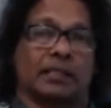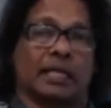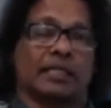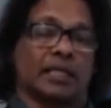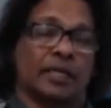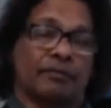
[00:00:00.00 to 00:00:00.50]

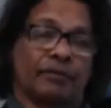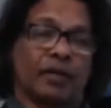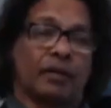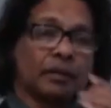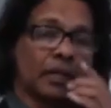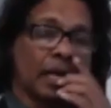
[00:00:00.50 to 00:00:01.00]
That's a
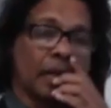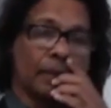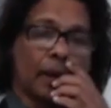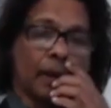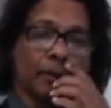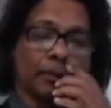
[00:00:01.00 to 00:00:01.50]
difficult uh,
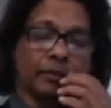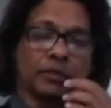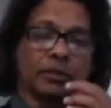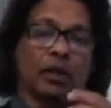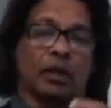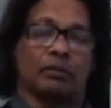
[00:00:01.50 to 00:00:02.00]
problem to
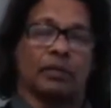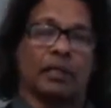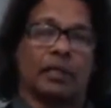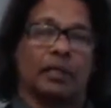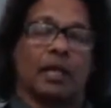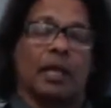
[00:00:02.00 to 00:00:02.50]
solve.
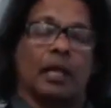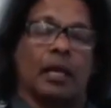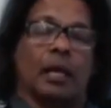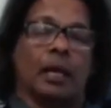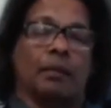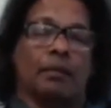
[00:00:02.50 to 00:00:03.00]

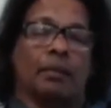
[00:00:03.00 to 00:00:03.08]
Um,